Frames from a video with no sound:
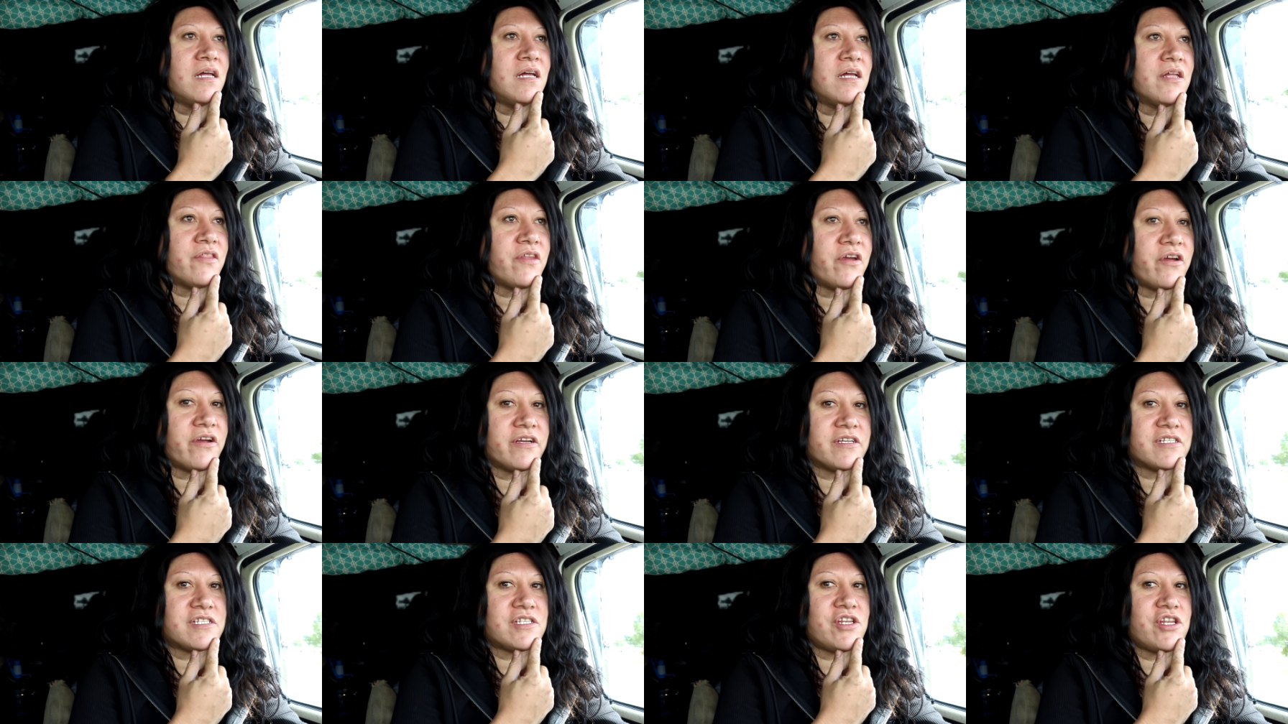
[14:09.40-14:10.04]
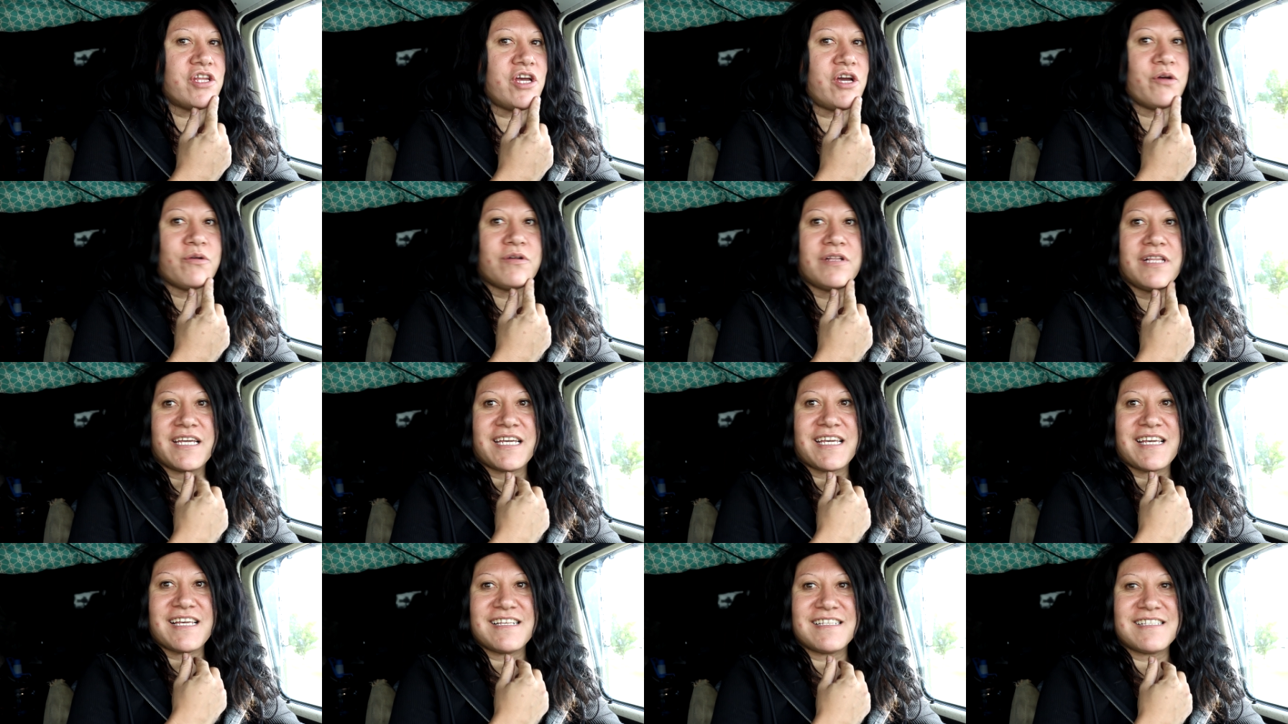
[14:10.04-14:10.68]
there is no
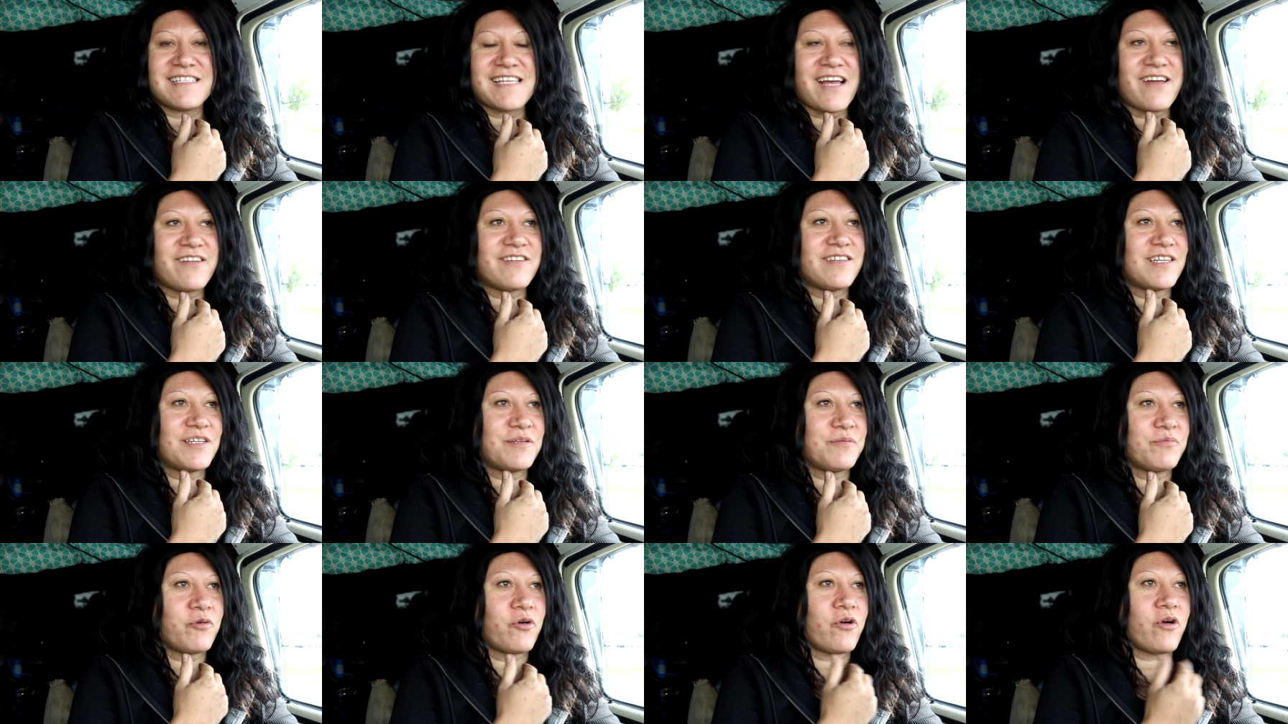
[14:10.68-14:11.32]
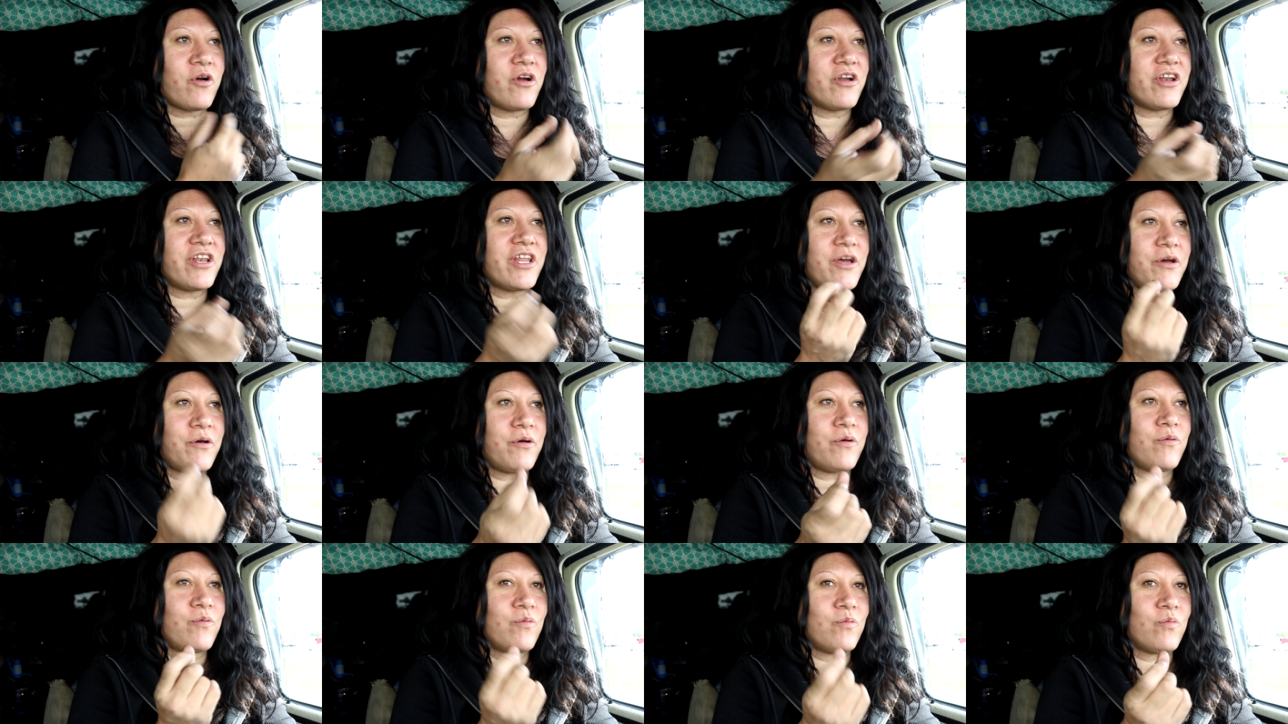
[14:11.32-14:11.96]
clicking sound anymore or
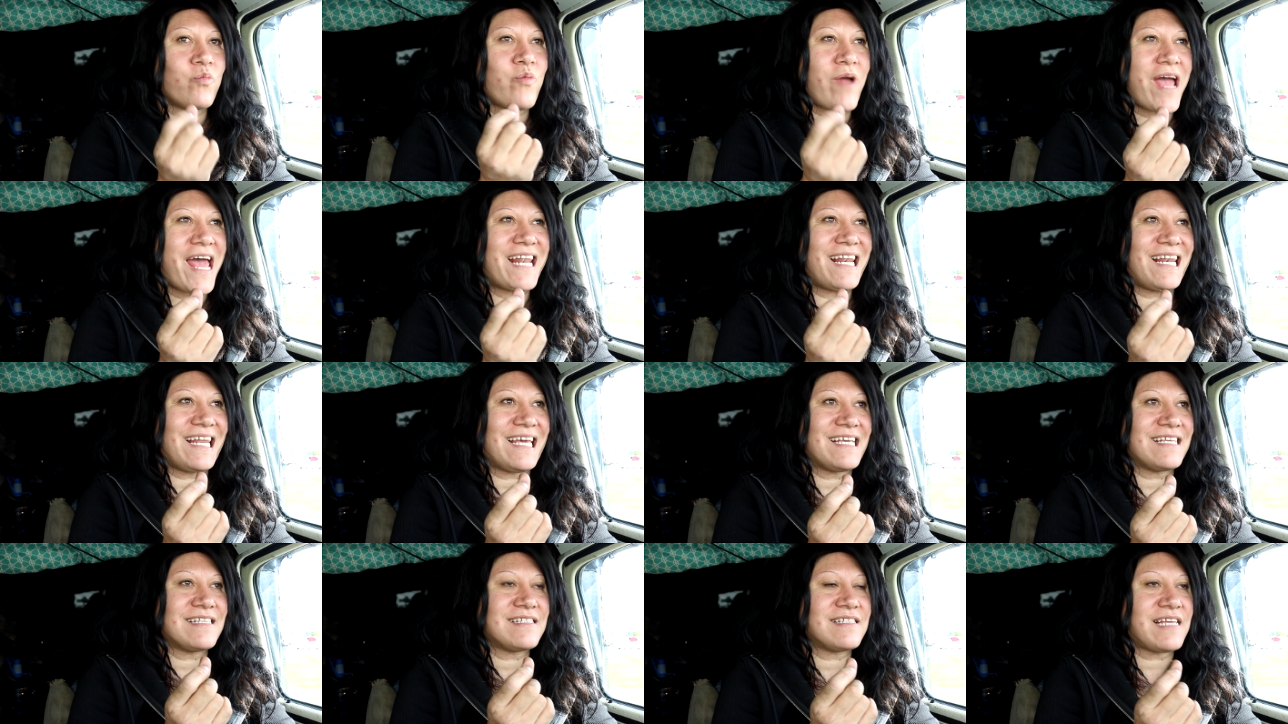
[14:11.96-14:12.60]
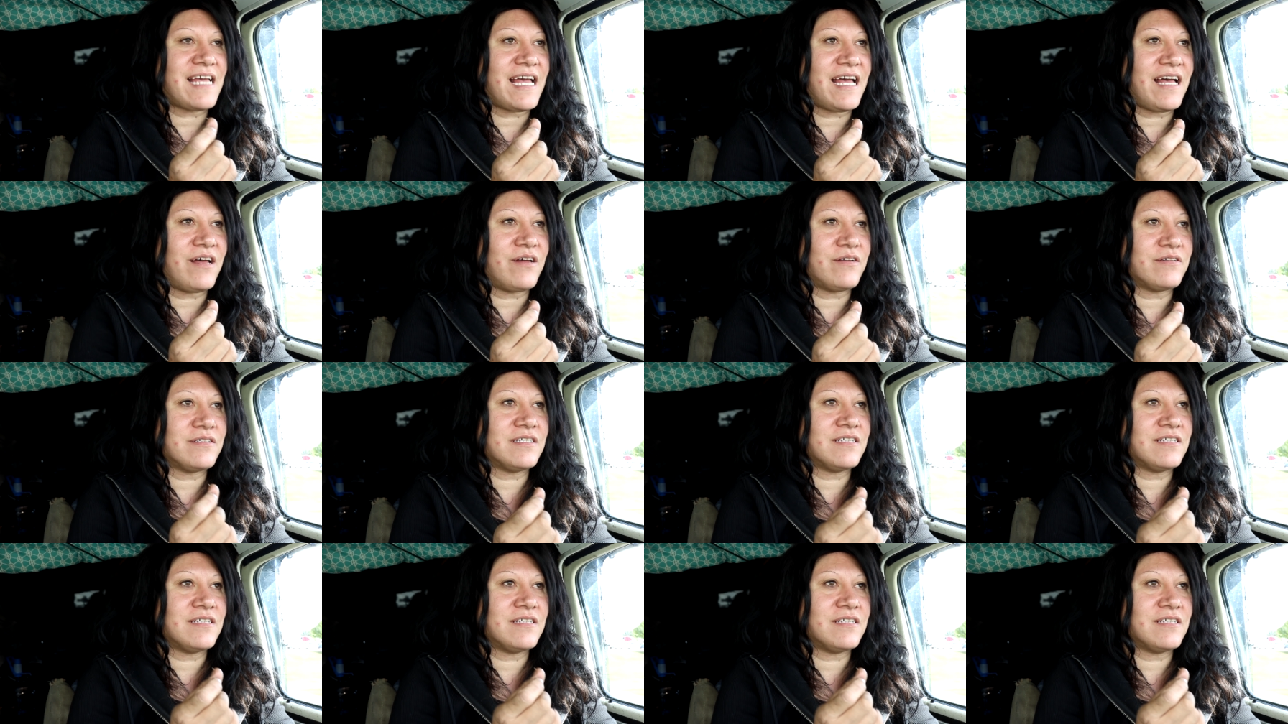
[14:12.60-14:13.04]
no rattling sound.